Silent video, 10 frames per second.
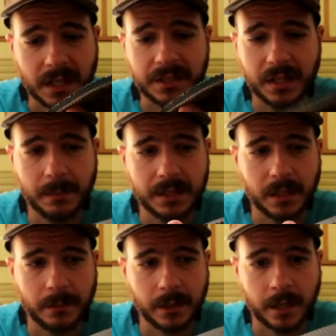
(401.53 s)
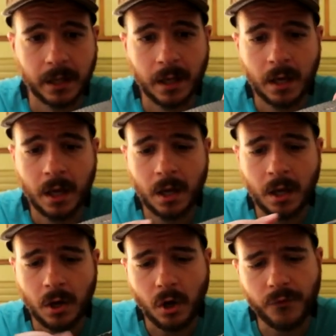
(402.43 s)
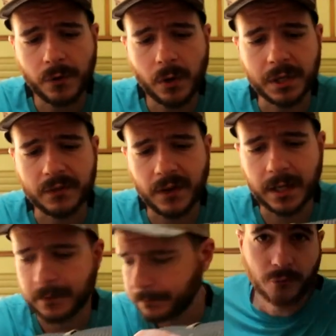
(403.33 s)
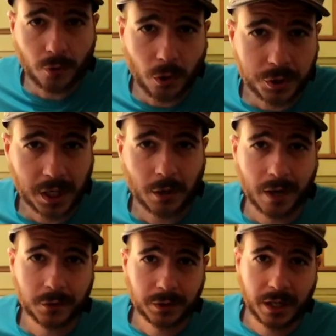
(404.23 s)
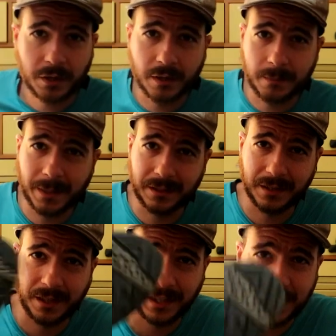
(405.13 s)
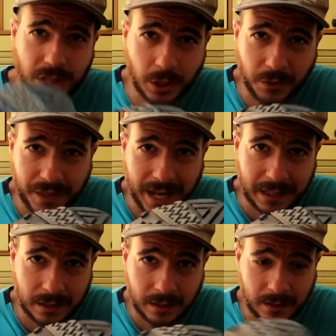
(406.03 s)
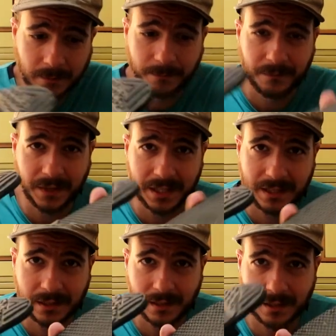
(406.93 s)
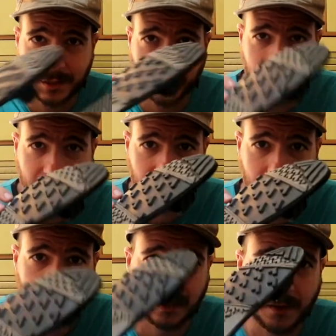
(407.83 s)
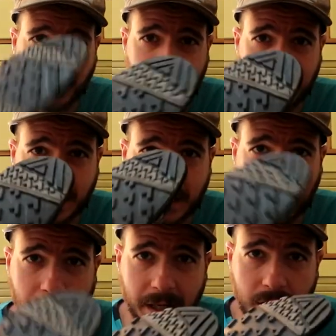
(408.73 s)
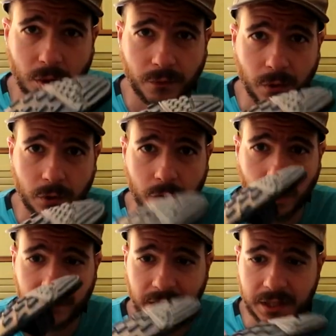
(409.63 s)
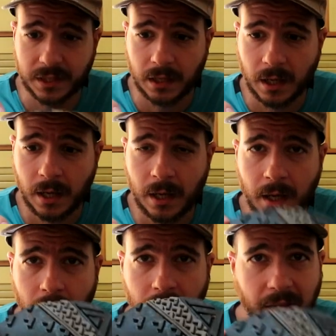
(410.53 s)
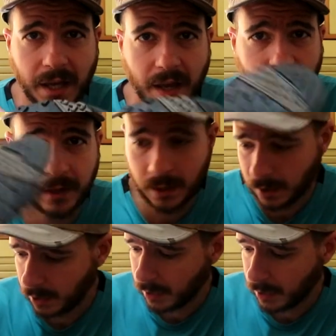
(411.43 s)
Extremely slippery. Off-road is fine. Of course, I don't have to tell you that this is not that. This is not that. This is the best off-road sole I've tested ever.